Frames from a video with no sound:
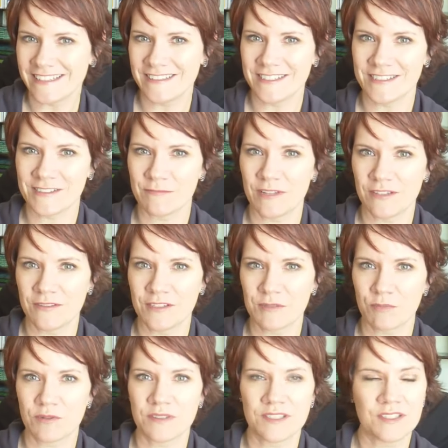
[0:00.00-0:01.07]
in this in
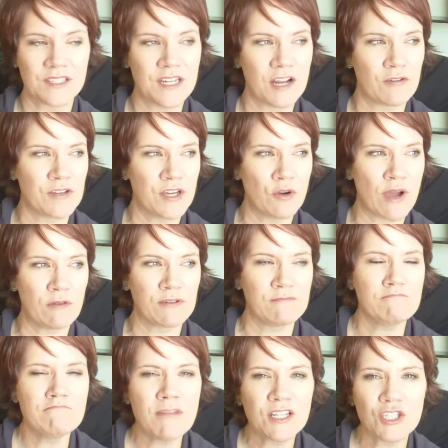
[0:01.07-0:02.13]
this scenario i
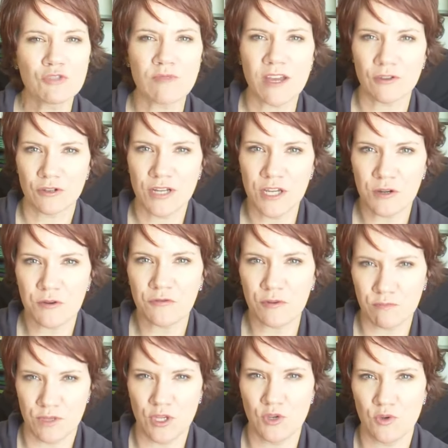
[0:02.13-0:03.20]
would much rather hear
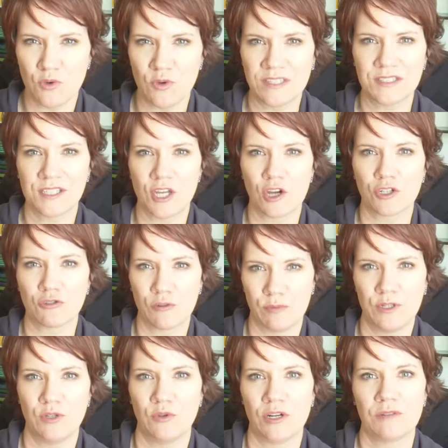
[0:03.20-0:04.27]
from you as the
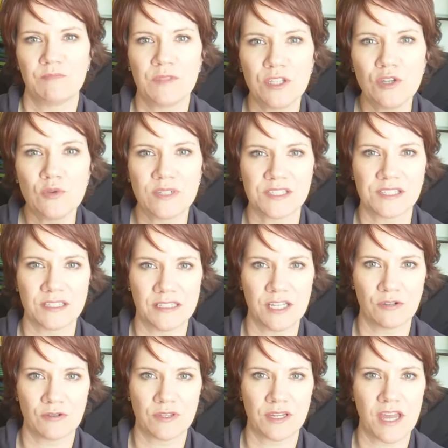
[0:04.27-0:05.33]
entrepreneur you as the
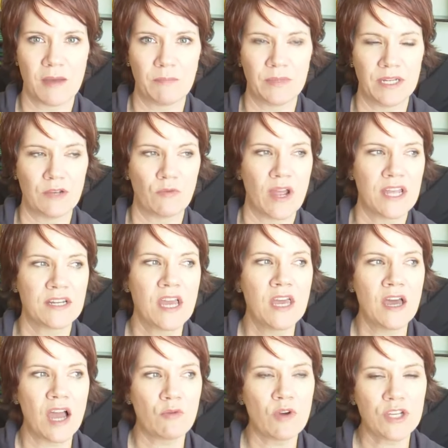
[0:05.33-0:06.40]
leader of the company right